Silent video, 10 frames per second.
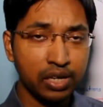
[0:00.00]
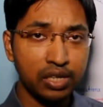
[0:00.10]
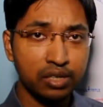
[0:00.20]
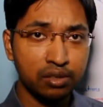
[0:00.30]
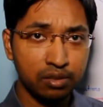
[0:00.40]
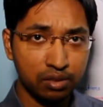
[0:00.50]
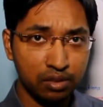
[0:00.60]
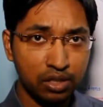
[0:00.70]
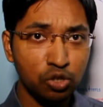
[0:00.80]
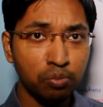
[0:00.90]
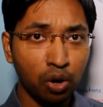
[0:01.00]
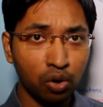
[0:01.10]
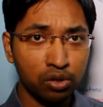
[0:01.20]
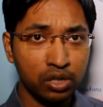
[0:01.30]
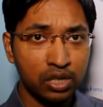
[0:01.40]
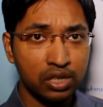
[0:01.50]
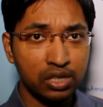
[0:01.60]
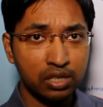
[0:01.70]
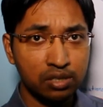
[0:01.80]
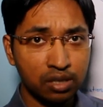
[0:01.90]
in newborn
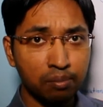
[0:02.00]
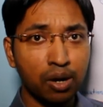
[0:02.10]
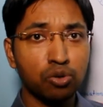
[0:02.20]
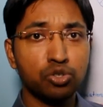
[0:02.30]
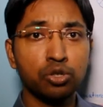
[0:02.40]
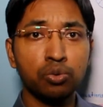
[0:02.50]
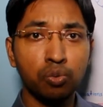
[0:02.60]
is about